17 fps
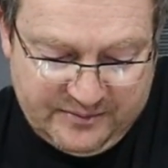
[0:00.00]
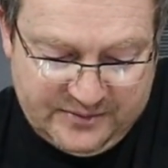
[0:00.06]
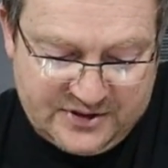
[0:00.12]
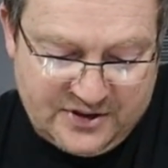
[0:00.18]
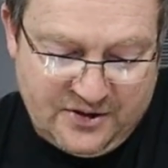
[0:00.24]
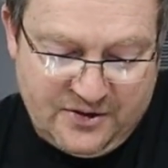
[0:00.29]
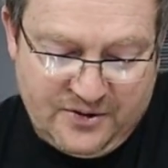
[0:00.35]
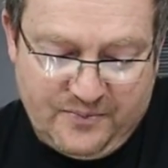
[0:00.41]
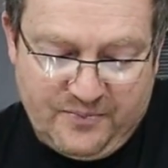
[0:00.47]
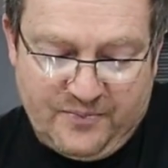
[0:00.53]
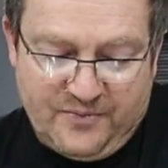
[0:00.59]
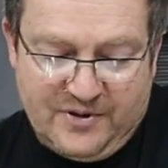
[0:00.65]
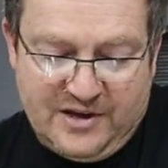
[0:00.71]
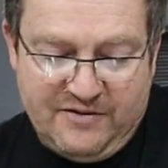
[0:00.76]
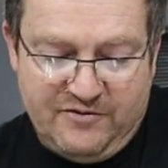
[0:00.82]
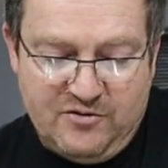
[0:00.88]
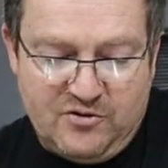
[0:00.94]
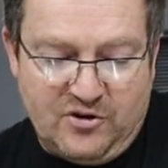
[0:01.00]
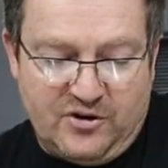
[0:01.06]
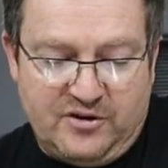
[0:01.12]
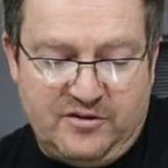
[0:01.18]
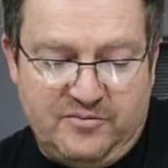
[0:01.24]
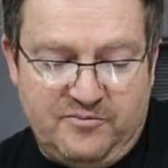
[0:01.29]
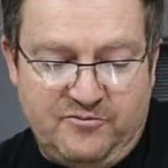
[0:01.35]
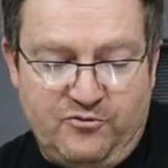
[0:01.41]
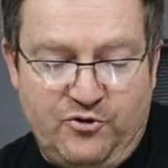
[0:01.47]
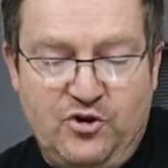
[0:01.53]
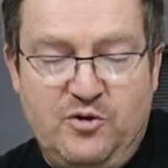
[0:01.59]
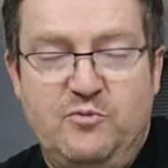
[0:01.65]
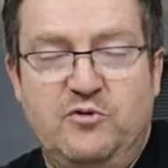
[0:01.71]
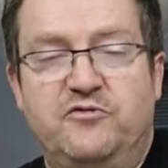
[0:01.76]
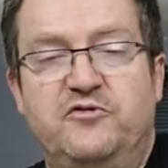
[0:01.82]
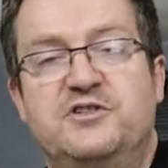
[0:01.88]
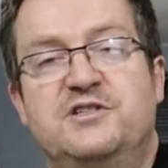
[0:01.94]
So if you've got a
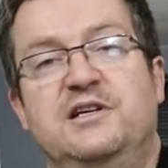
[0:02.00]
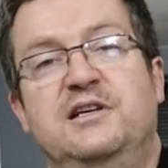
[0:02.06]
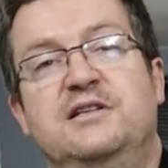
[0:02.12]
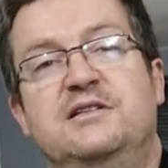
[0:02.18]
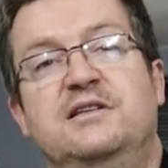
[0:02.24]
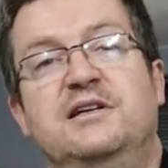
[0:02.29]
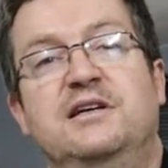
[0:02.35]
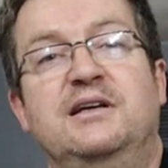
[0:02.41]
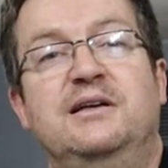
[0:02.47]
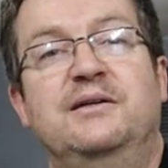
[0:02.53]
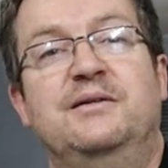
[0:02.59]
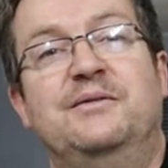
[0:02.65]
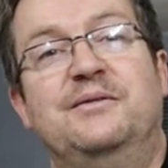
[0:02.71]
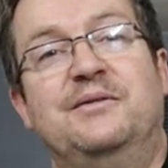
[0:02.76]
room or facility